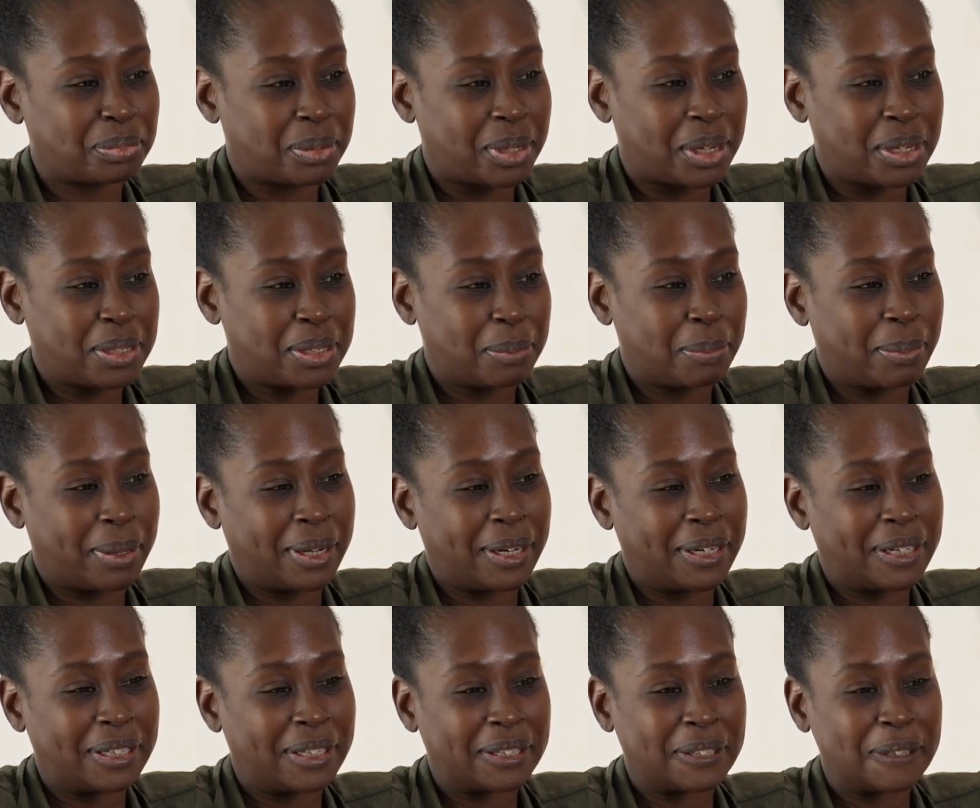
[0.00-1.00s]
That's about
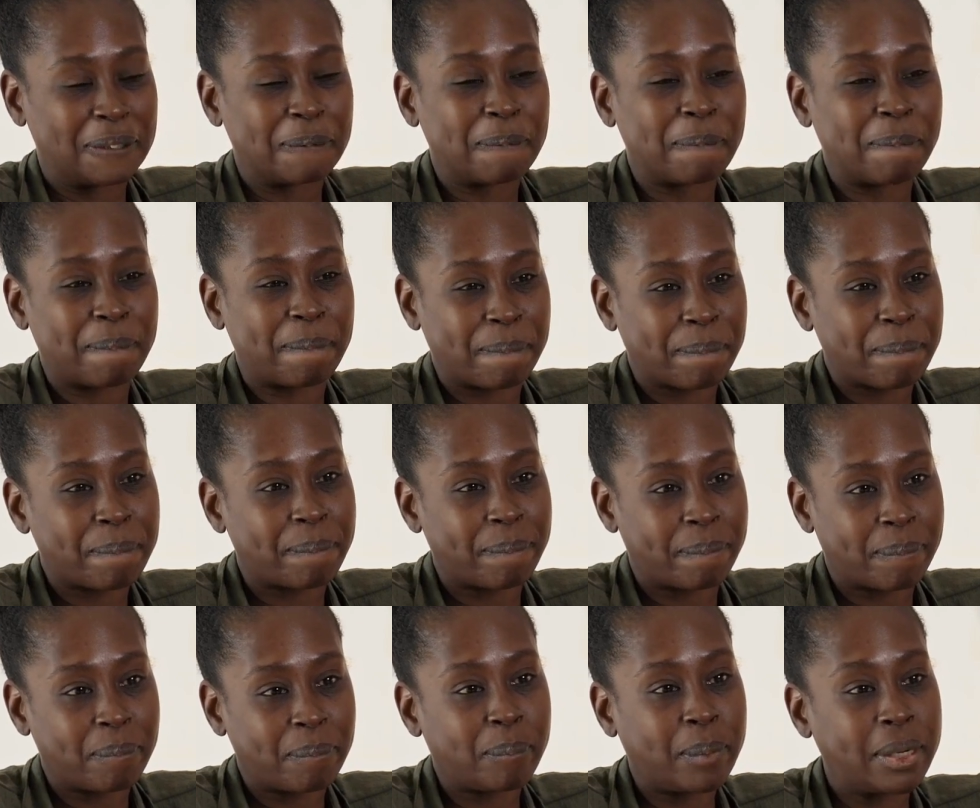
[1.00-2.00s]
it.
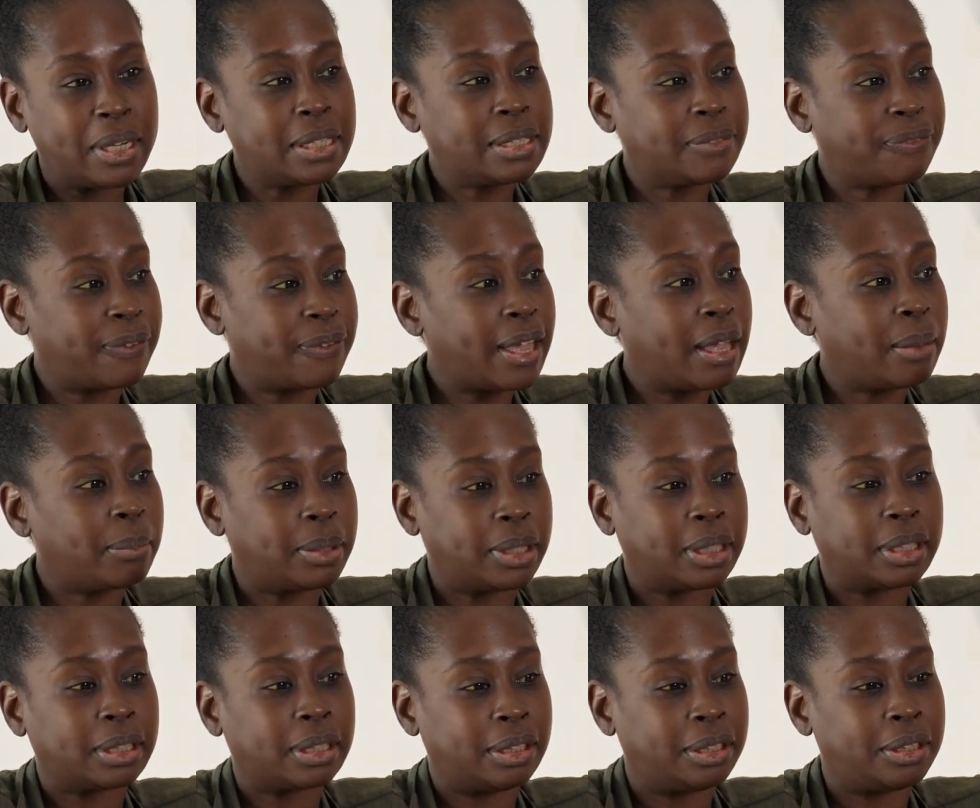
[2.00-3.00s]
But it's
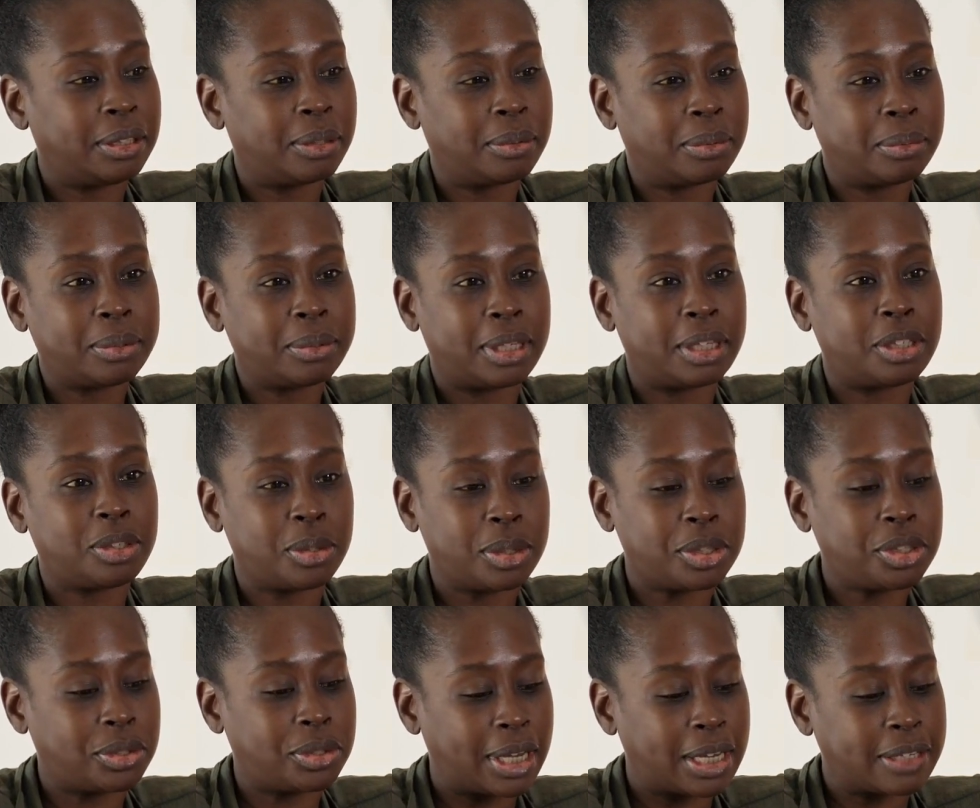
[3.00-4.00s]
family, they
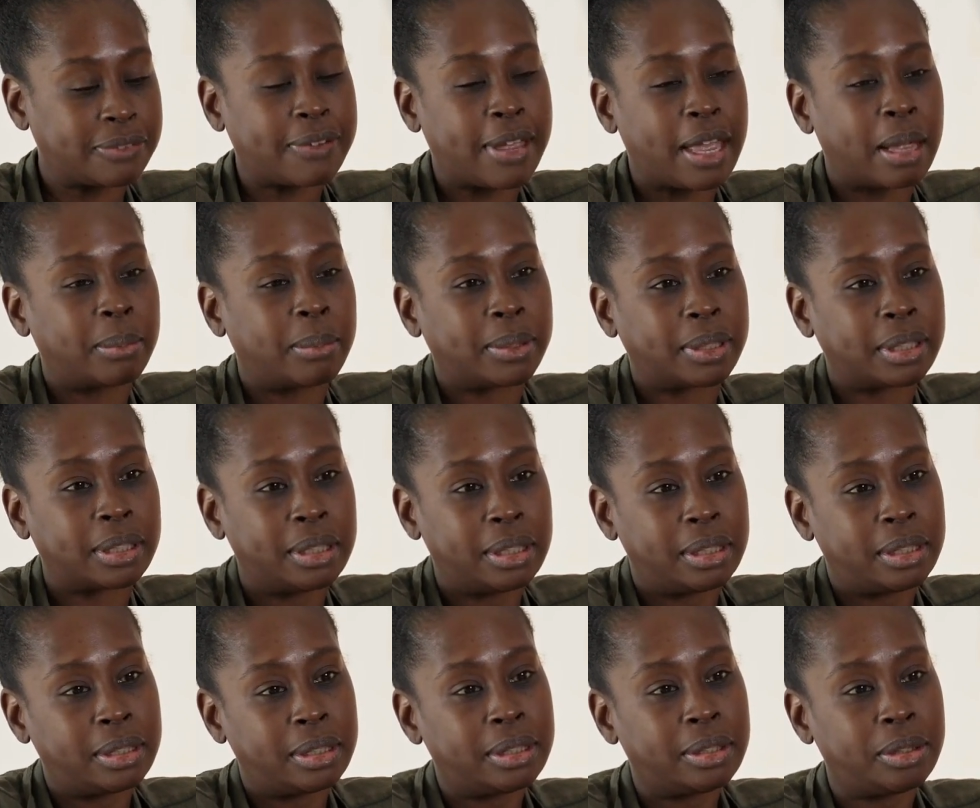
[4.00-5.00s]
treat you as family,
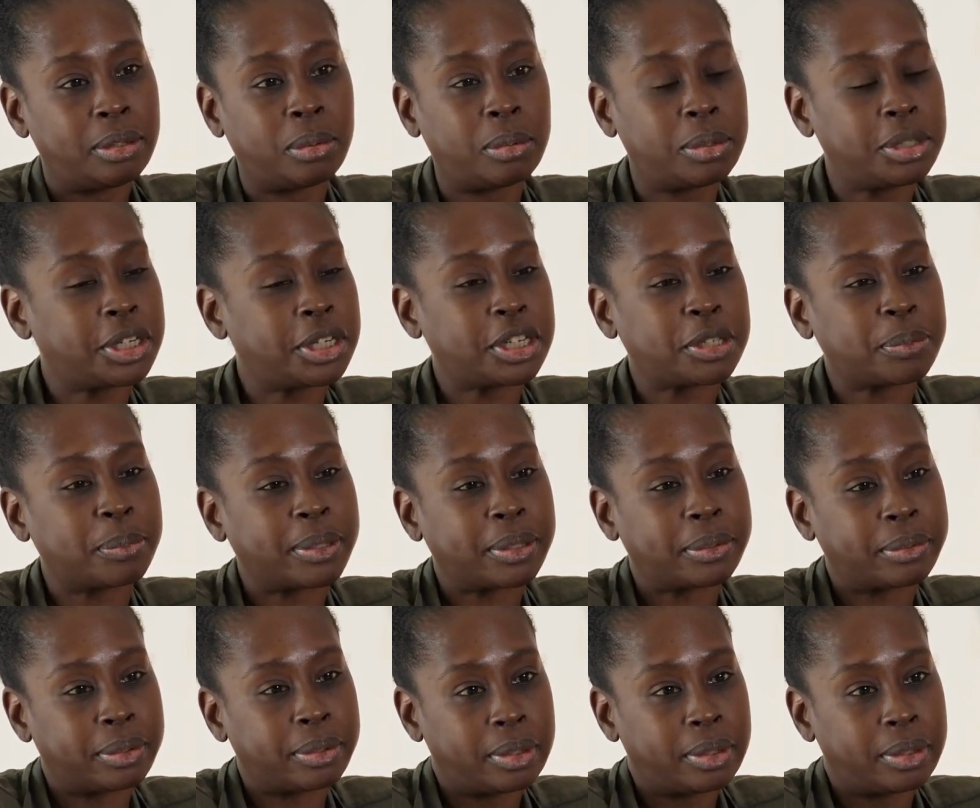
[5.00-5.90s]
no judgment.